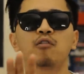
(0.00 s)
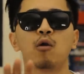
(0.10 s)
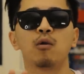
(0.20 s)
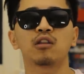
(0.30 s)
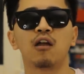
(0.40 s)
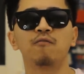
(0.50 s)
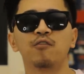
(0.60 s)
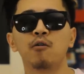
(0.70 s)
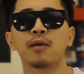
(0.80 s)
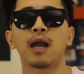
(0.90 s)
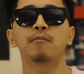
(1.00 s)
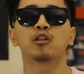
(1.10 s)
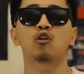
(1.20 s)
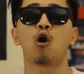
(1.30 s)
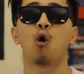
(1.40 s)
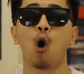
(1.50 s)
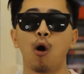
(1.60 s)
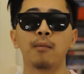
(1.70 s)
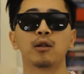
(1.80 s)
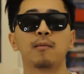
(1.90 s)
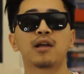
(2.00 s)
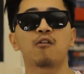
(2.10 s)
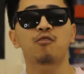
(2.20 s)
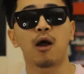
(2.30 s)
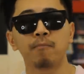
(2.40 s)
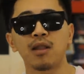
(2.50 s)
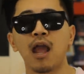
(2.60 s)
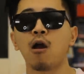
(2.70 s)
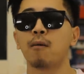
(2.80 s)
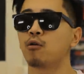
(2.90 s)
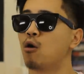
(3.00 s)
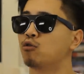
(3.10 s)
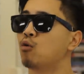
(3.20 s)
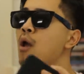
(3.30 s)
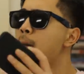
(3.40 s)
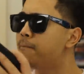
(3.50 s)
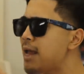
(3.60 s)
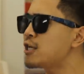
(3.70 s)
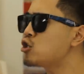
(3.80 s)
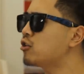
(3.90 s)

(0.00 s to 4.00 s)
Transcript: after we're done filming, I'm gonna go home and make a thumbnail. I'm going to make